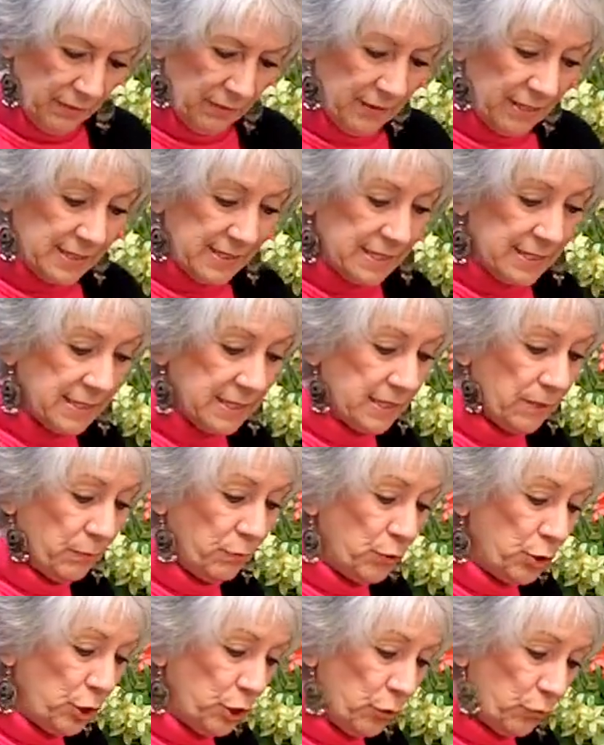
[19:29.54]
This is
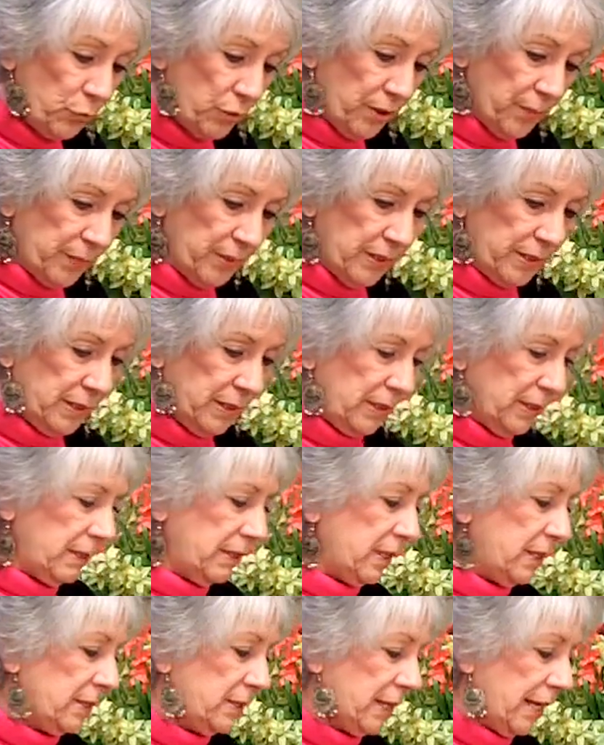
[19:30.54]
some new ribbon
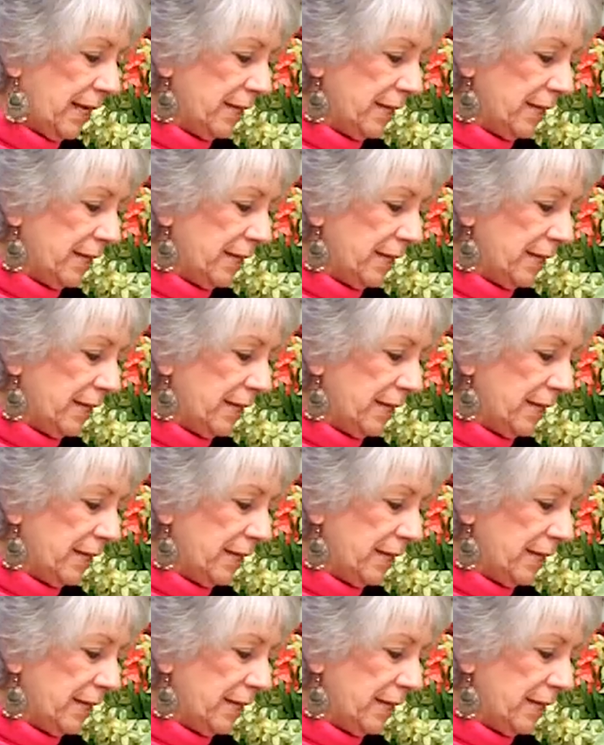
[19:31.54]
that